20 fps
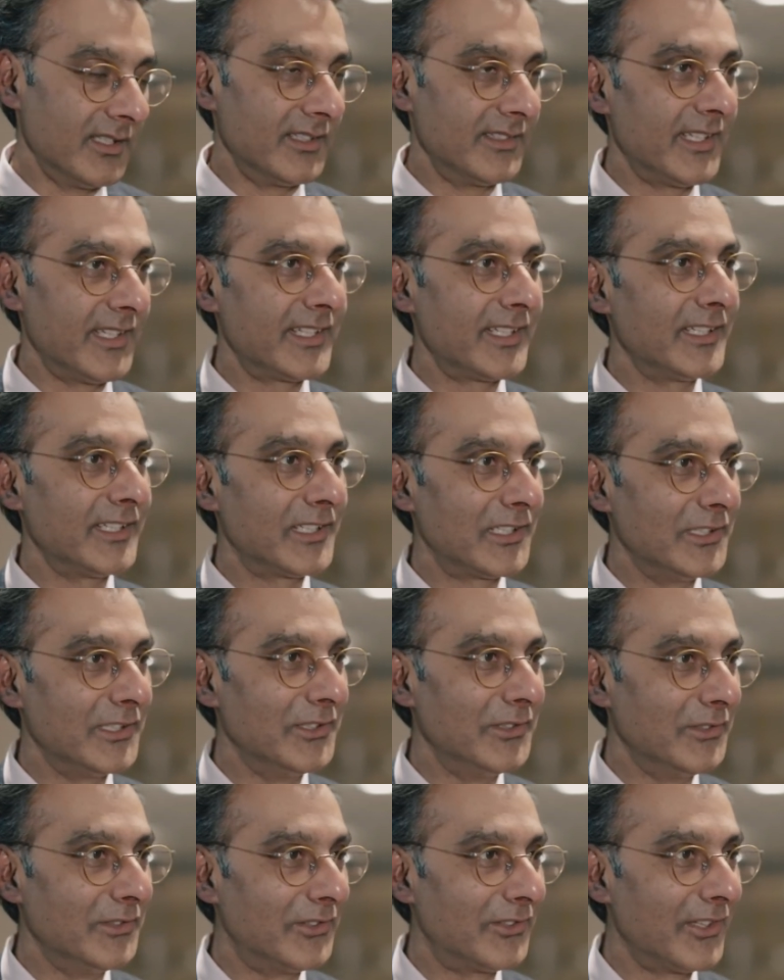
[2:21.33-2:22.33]
that
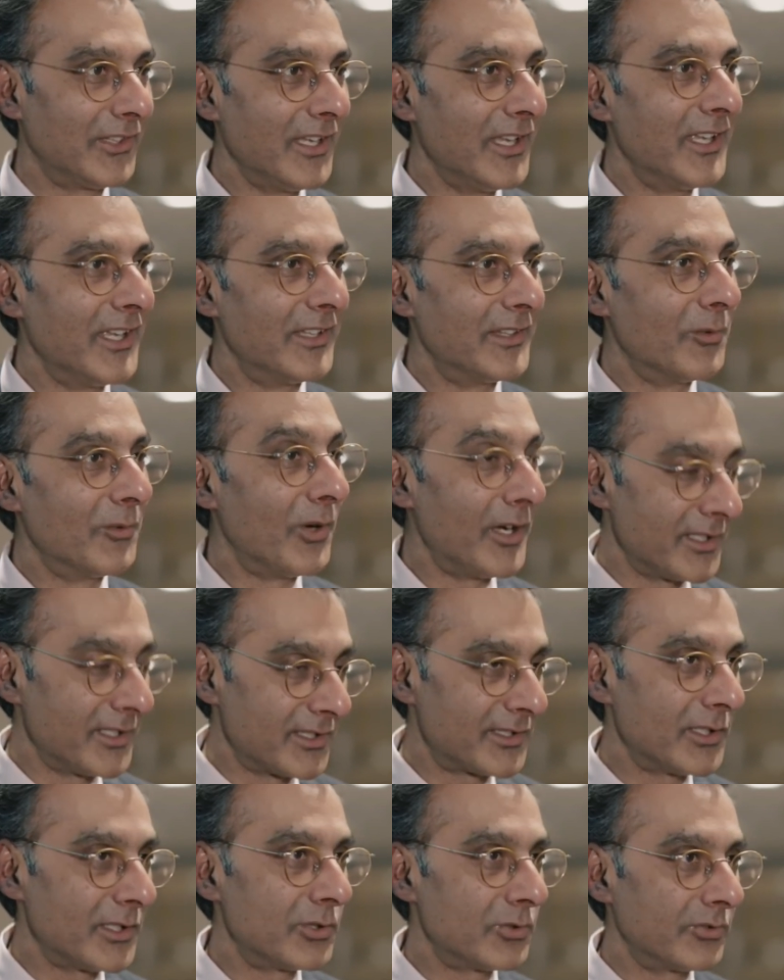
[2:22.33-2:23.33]
includes the wider
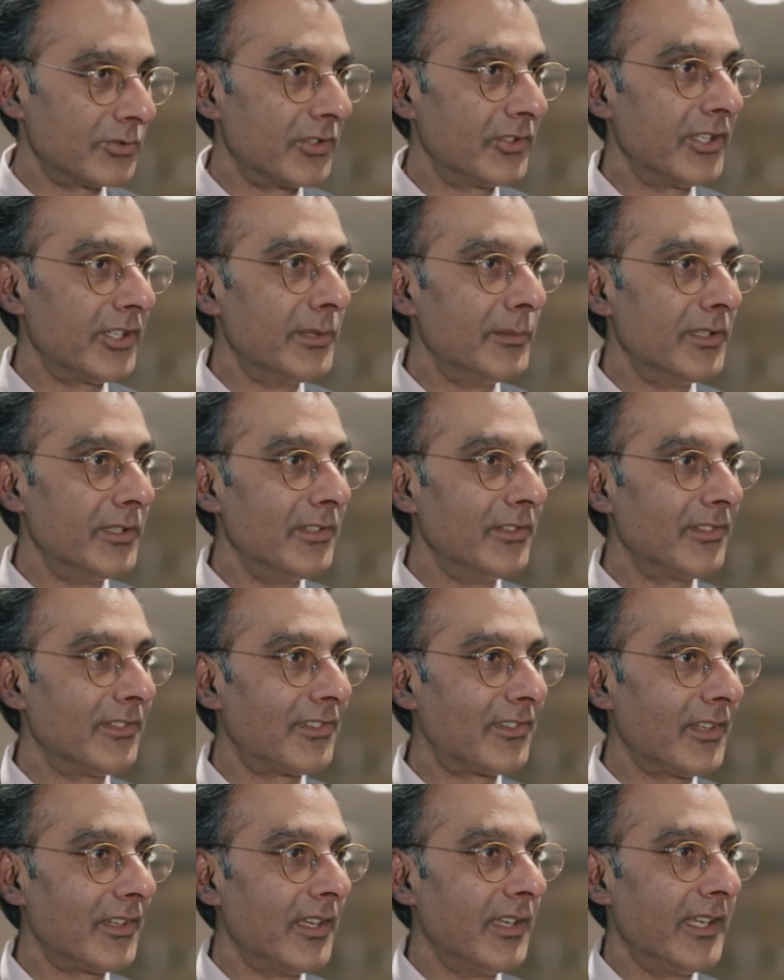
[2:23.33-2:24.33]
social
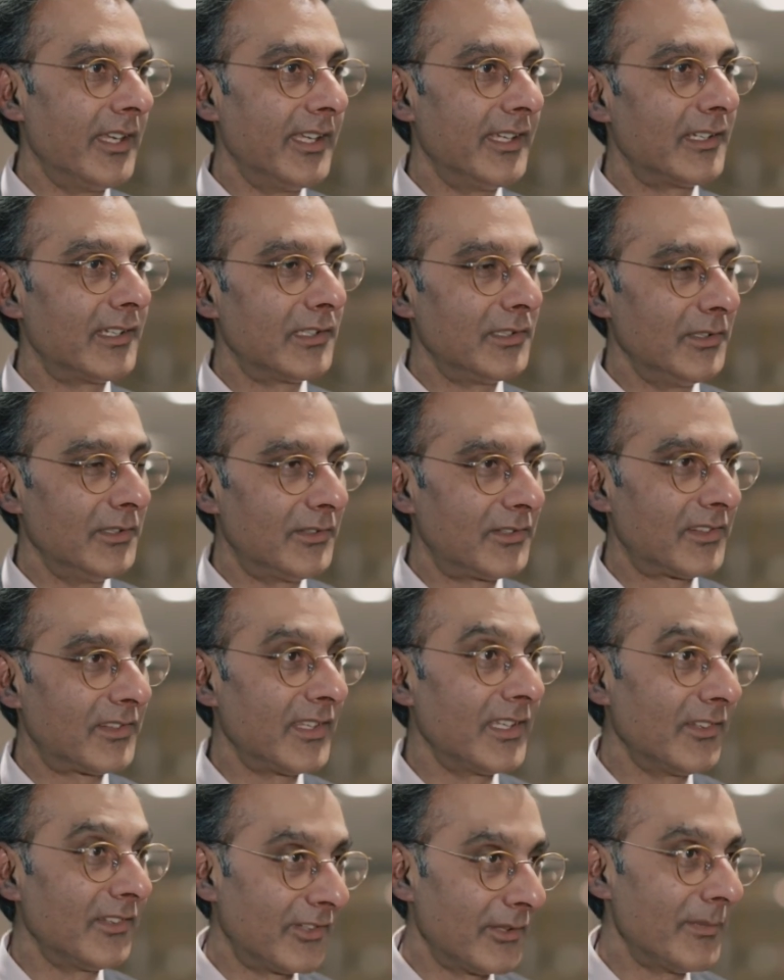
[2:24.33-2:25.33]
determinants, it includes
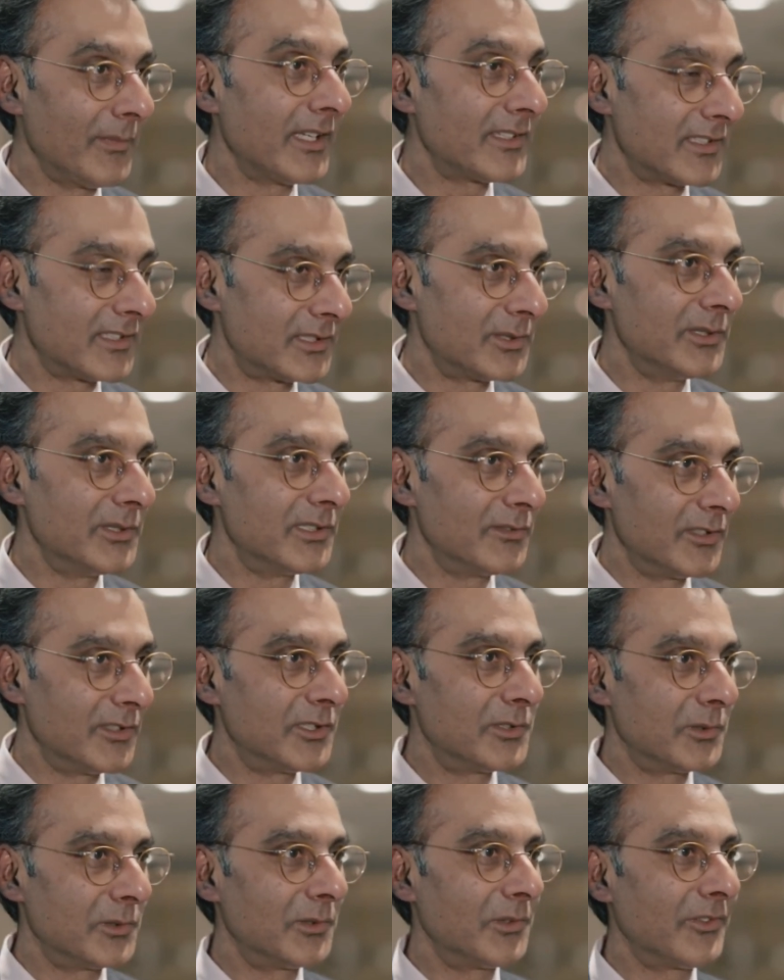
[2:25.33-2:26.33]
things that matter to
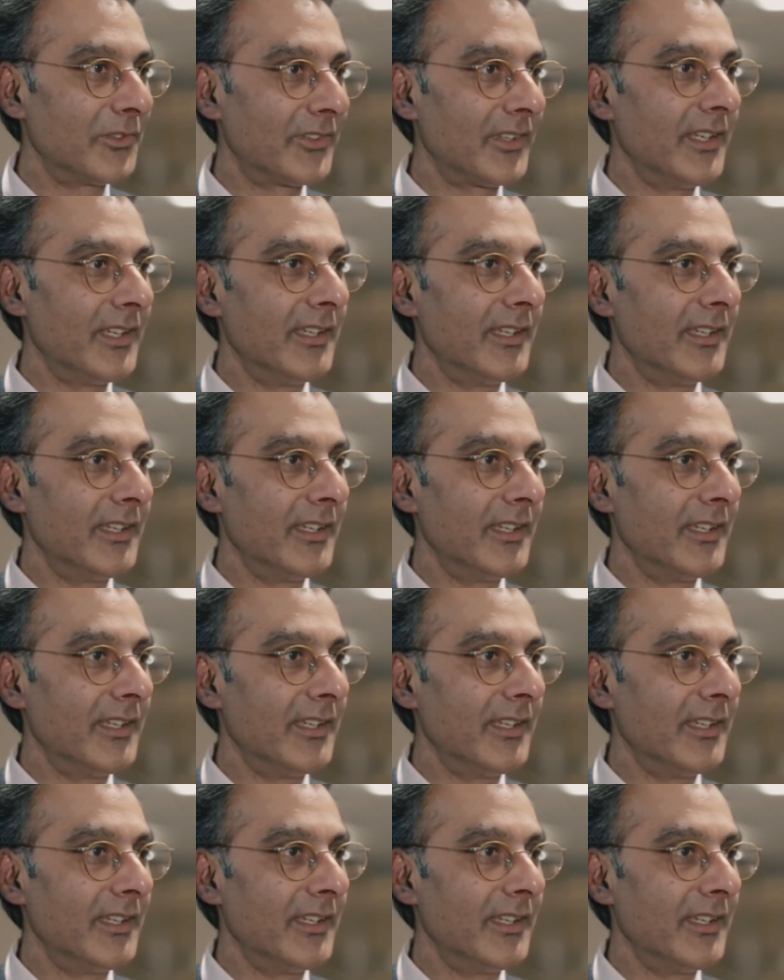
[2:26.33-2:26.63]
individuals.